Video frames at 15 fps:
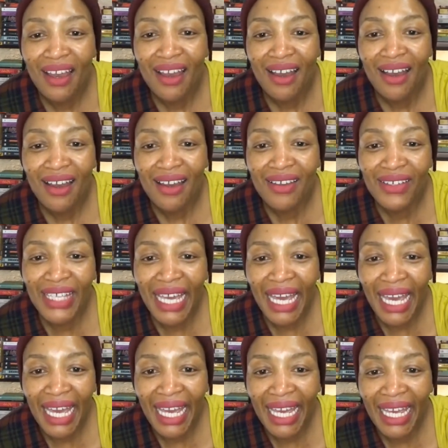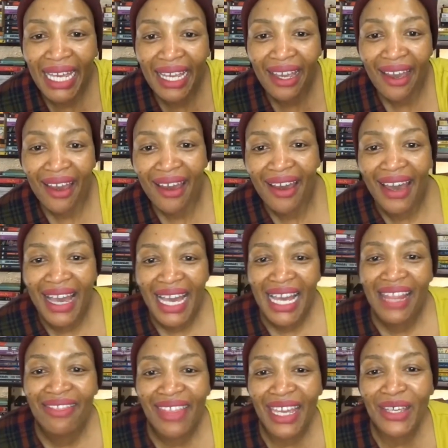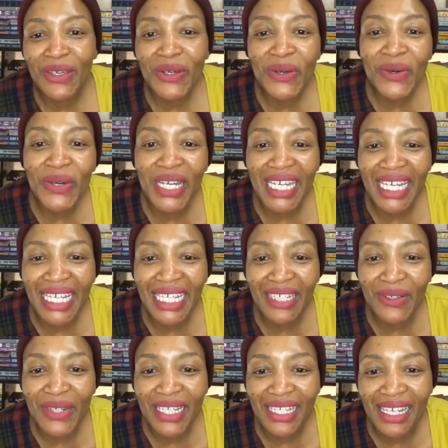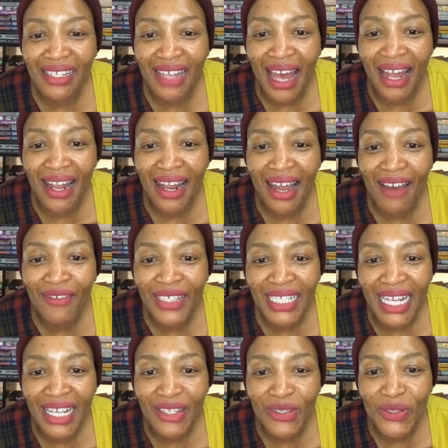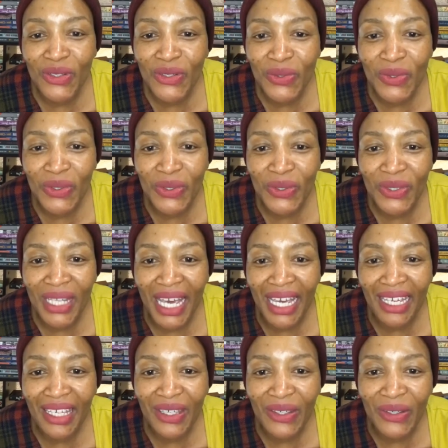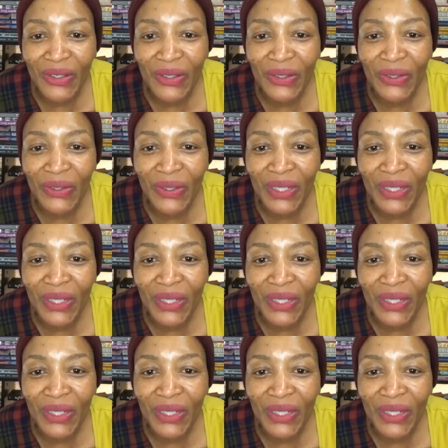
Okay. Thank you, Queen. Queen says, I loved it as usual. Thank you.